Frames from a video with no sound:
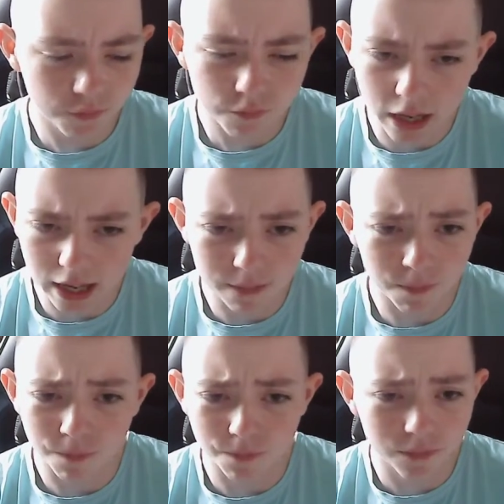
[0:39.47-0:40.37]

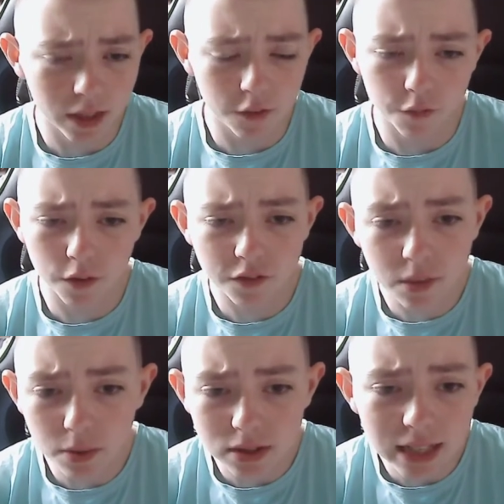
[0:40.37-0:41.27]

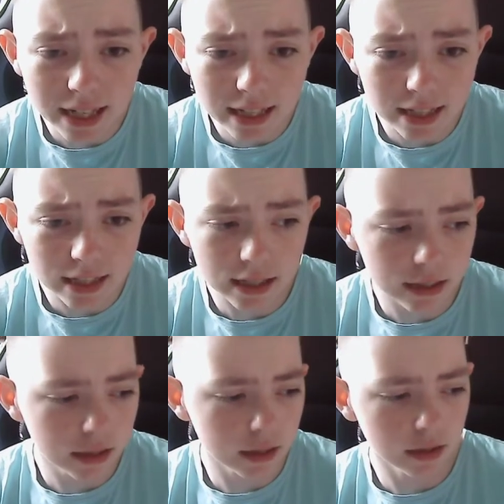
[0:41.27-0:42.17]
50% of
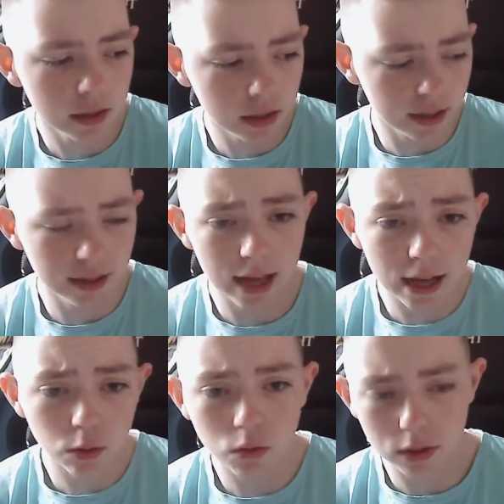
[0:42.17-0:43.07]
the
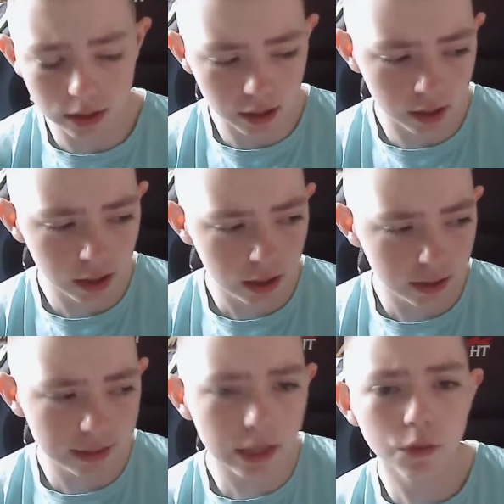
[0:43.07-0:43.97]
add-on, like the
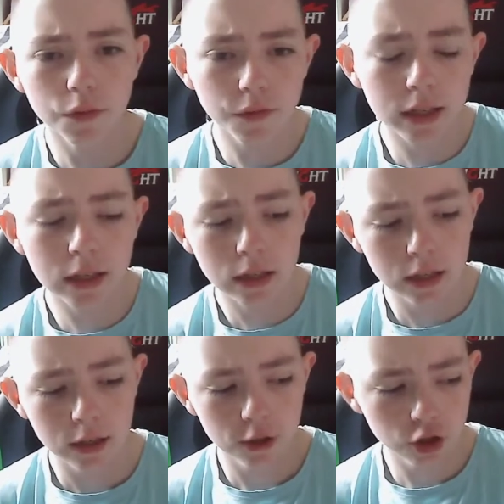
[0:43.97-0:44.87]
selling fee.
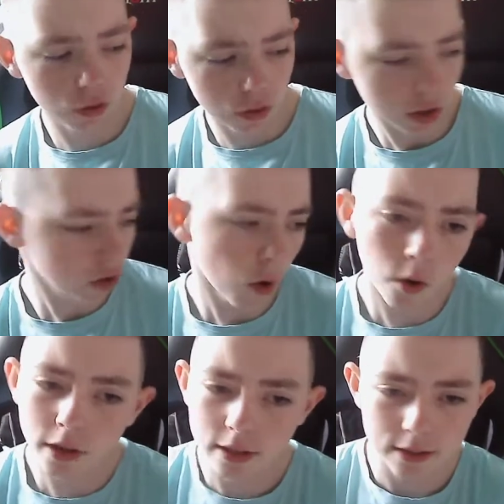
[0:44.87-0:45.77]
So you're
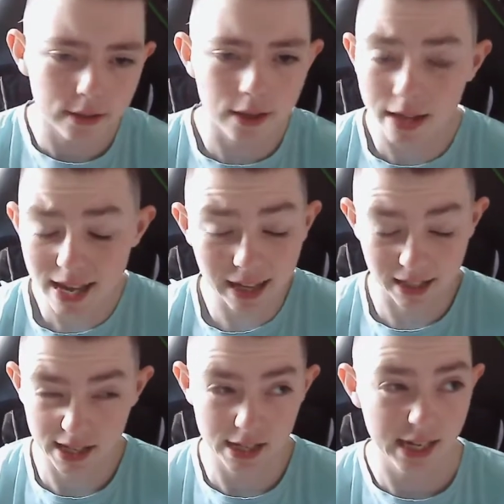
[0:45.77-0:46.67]
talking
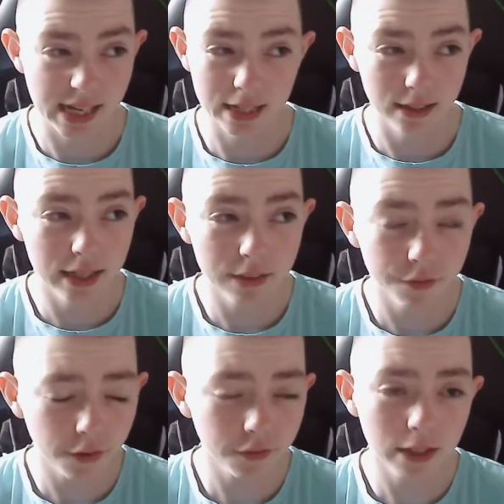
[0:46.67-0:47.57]
like
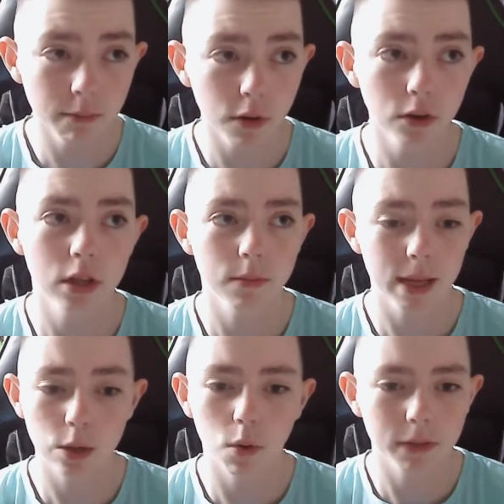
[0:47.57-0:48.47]
15 million, it
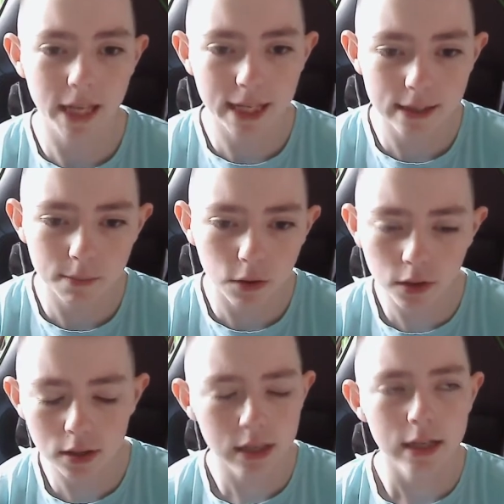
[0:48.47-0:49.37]
might go up to 18
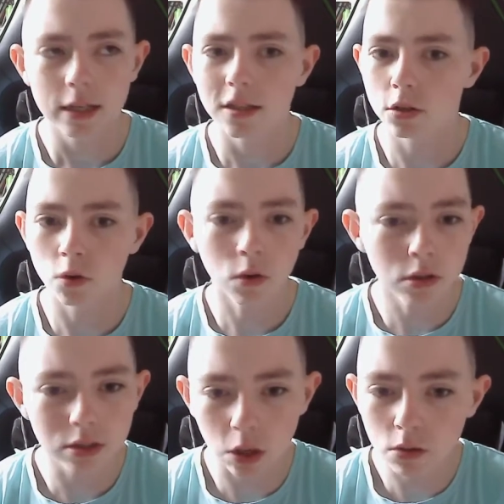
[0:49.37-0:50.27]
million. You're
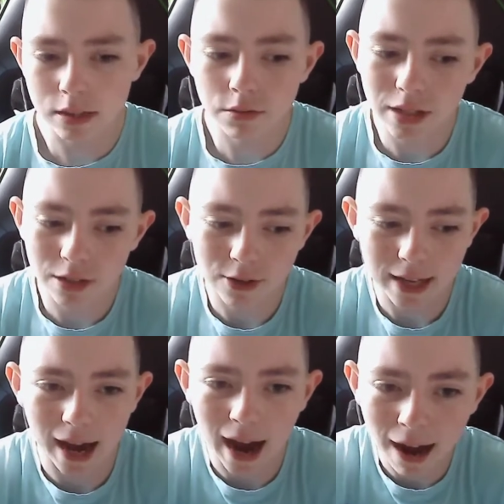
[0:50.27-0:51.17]
talking still Celtic are going to
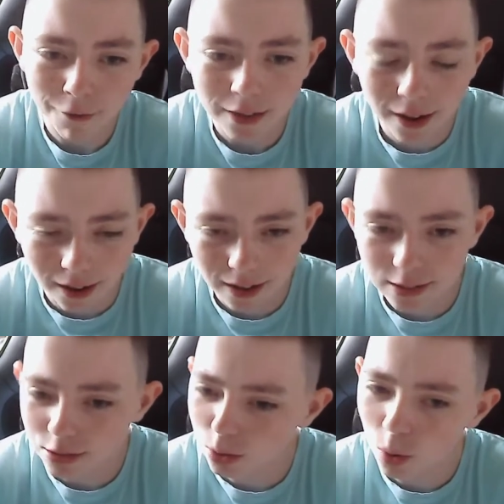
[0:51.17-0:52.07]
get half of that.
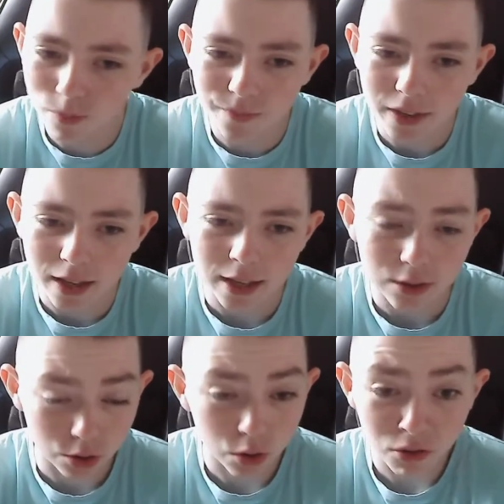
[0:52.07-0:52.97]
That's not,
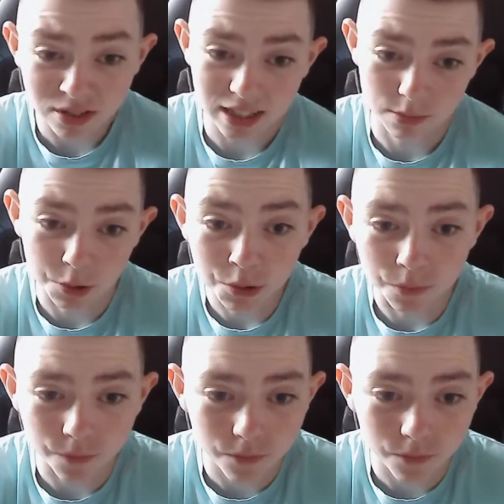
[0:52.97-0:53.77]
so you're talking 6 million